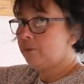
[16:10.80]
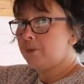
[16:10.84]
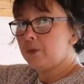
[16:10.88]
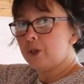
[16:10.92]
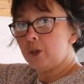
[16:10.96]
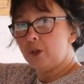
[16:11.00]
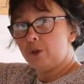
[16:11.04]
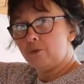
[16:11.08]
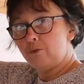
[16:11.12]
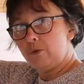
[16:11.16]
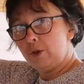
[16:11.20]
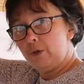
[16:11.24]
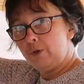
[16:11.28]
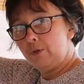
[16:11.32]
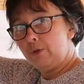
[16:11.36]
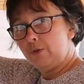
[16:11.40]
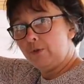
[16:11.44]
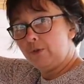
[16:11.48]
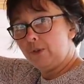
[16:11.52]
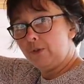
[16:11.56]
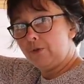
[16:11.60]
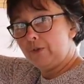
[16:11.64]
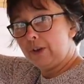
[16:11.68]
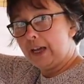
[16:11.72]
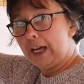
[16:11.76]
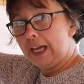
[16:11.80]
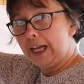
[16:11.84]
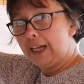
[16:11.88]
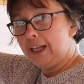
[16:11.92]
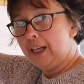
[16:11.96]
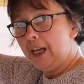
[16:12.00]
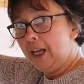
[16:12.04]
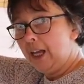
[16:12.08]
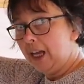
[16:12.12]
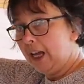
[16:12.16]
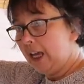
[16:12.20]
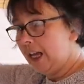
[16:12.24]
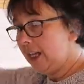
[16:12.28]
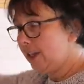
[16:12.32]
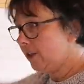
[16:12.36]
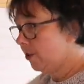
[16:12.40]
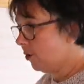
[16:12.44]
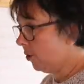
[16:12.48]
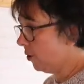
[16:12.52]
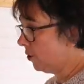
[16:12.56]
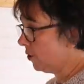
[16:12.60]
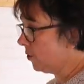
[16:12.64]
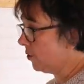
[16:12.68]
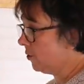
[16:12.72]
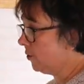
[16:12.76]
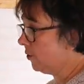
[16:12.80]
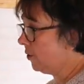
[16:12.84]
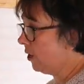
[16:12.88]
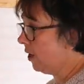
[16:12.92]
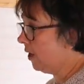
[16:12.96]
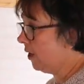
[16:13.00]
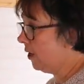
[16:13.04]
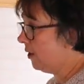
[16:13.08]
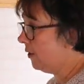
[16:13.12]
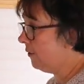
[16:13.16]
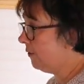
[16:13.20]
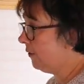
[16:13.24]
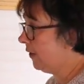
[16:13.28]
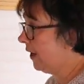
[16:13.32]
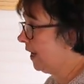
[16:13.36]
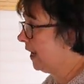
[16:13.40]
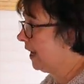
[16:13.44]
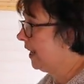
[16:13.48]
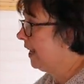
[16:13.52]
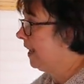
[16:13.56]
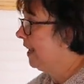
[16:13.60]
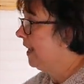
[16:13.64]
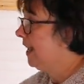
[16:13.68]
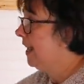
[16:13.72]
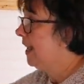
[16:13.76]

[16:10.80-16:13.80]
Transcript: up to the roof of the van, it's also curving